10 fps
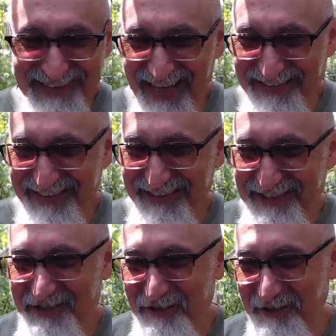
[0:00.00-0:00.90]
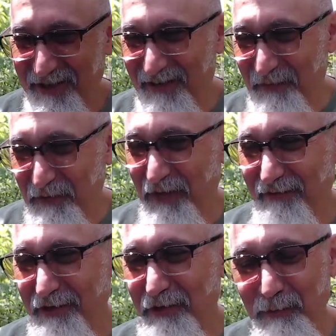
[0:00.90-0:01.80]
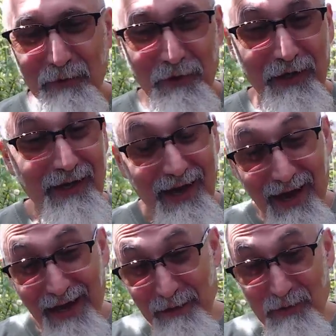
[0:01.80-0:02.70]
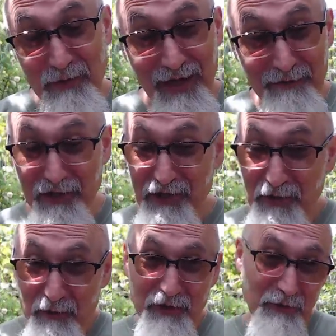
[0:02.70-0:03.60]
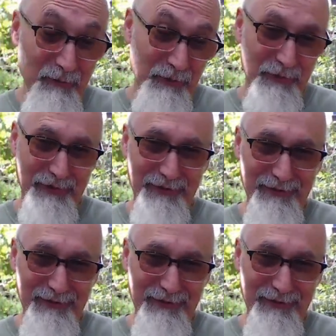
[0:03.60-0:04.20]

asking, Chycho, do you have a humidor? I used to have a huge humidor.